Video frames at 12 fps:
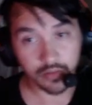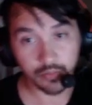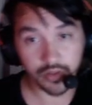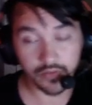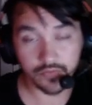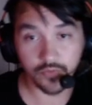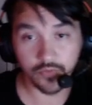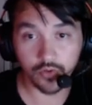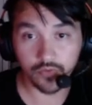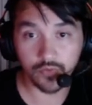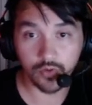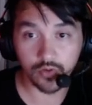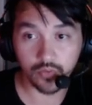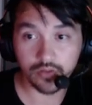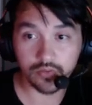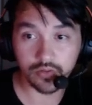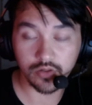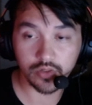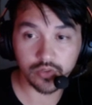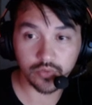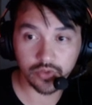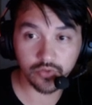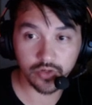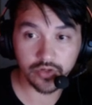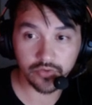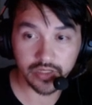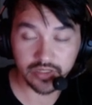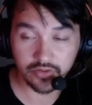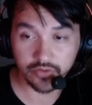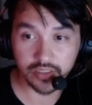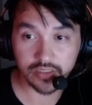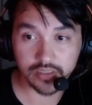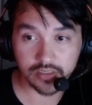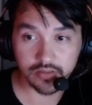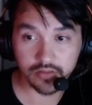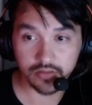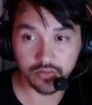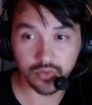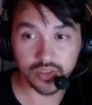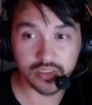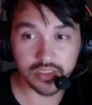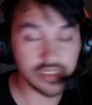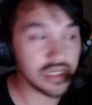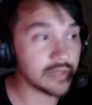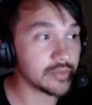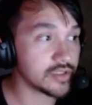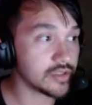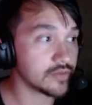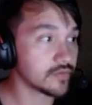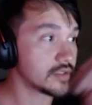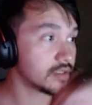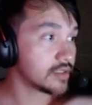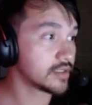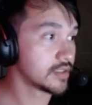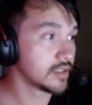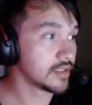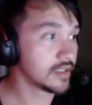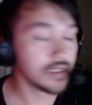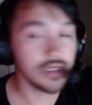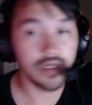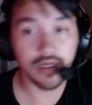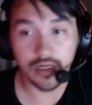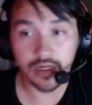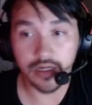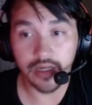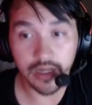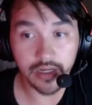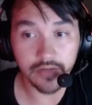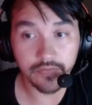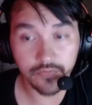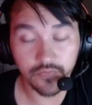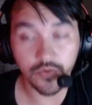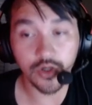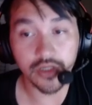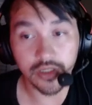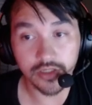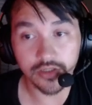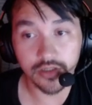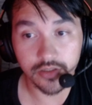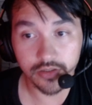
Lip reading: but 44111 with crit rate crits, what's the damage difference? And I have fucking